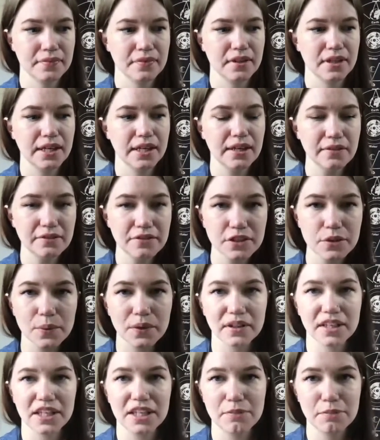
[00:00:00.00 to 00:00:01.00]
If you are
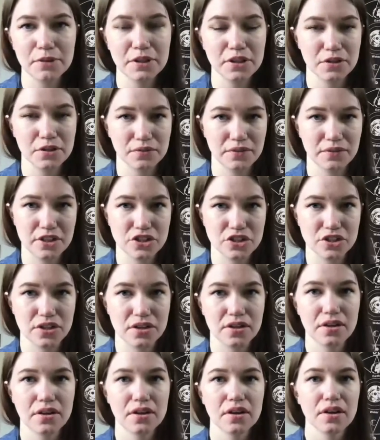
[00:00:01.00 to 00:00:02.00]
keeping your
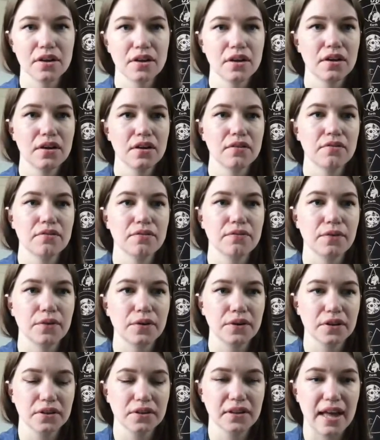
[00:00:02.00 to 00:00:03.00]
vision for
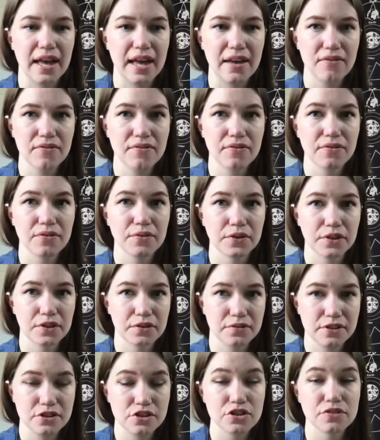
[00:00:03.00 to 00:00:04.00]
your life, for your
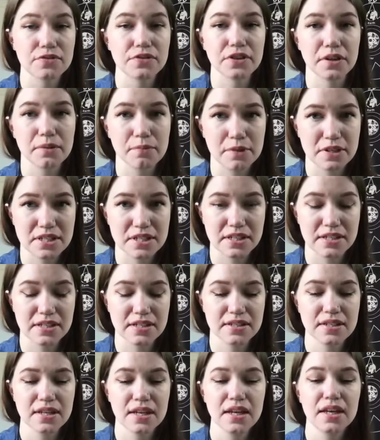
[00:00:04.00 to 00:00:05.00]
future, for your
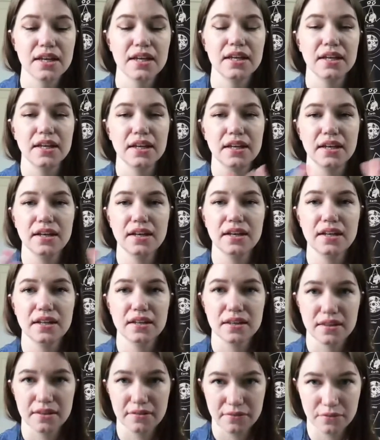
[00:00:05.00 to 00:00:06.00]
business in
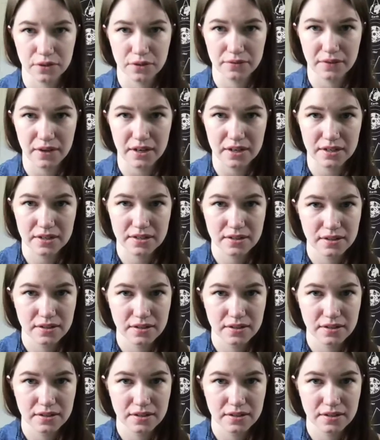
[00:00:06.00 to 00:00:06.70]
the forefront